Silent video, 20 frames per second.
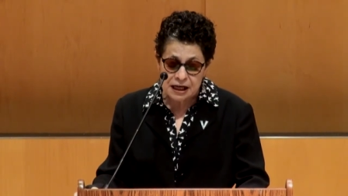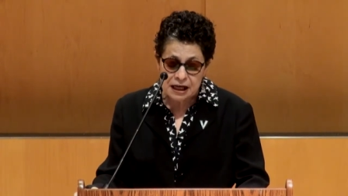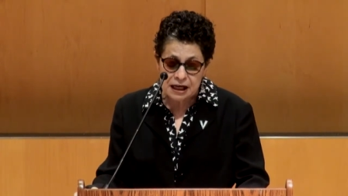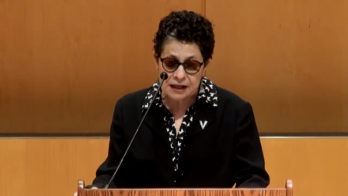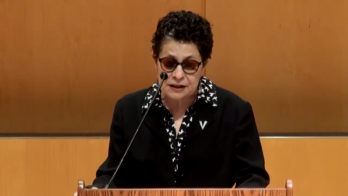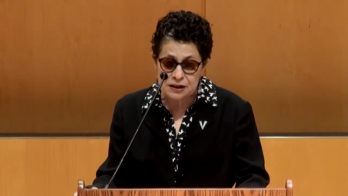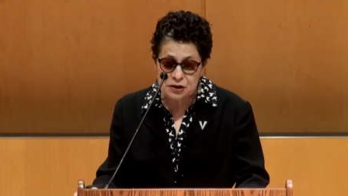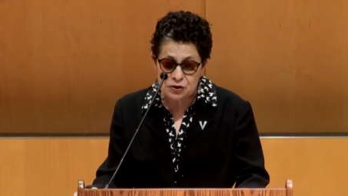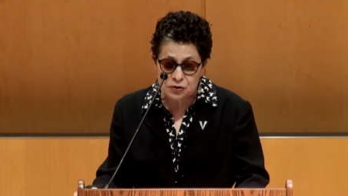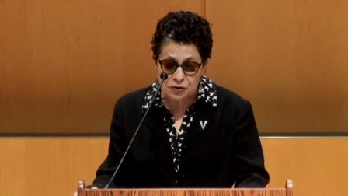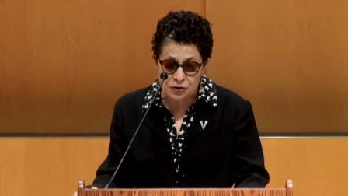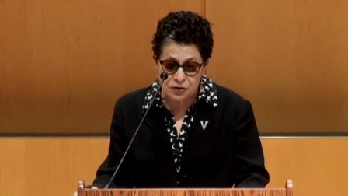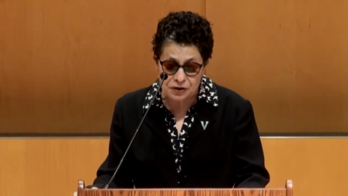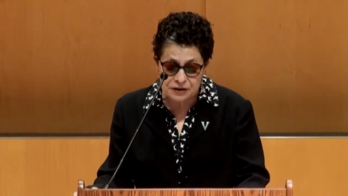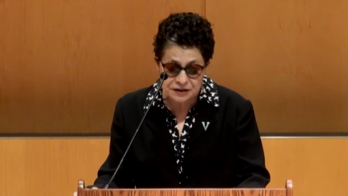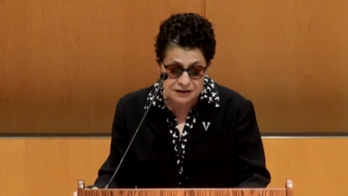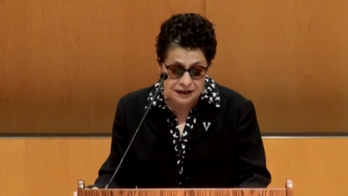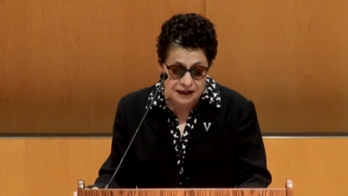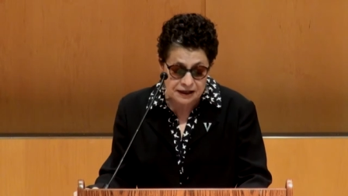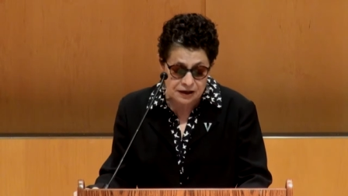and the New
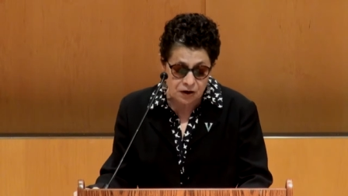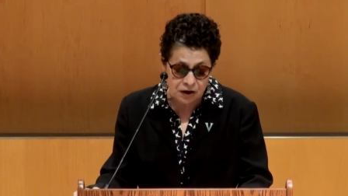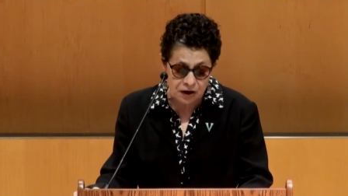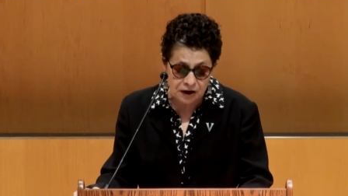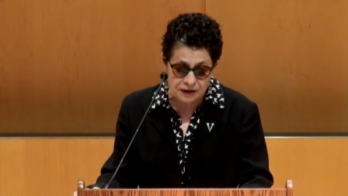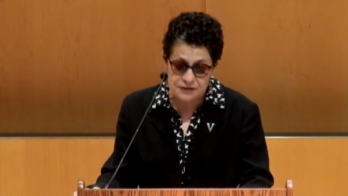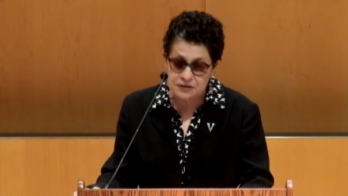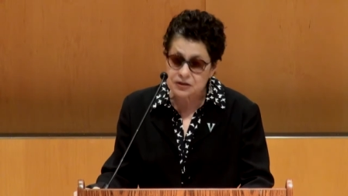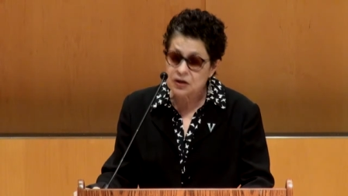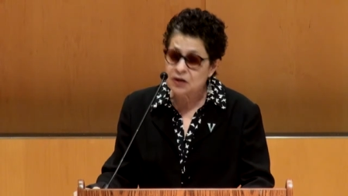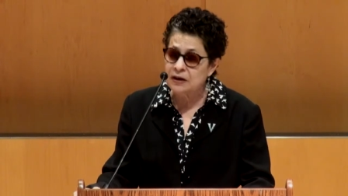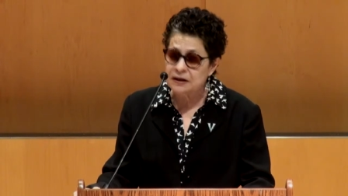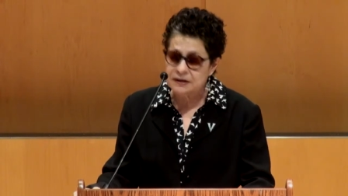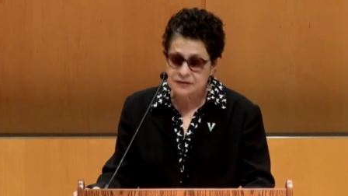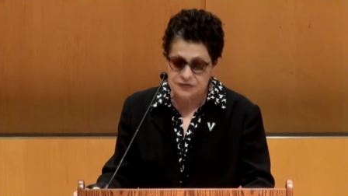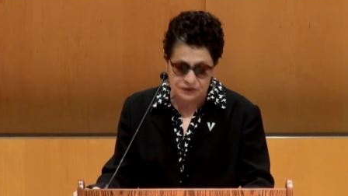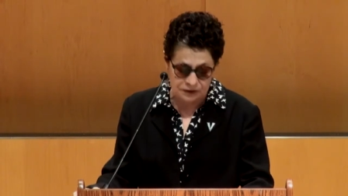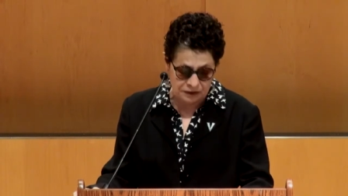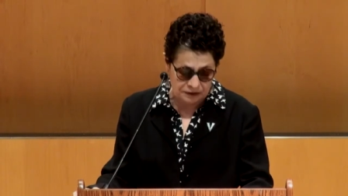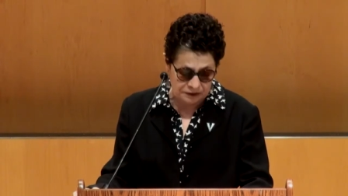York State Arts
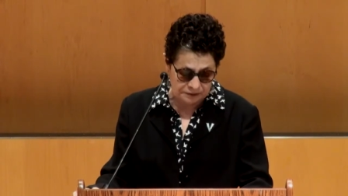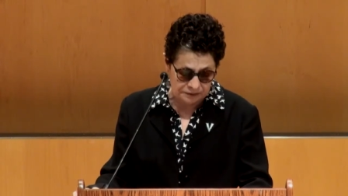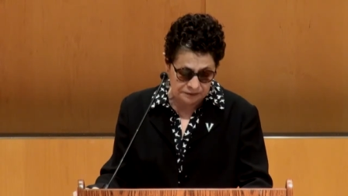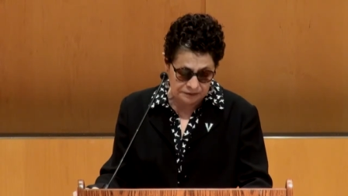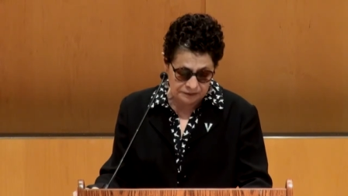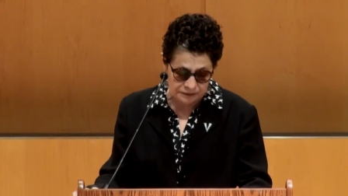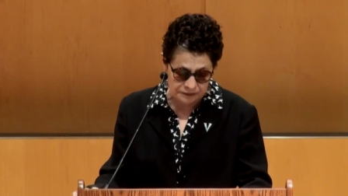Council.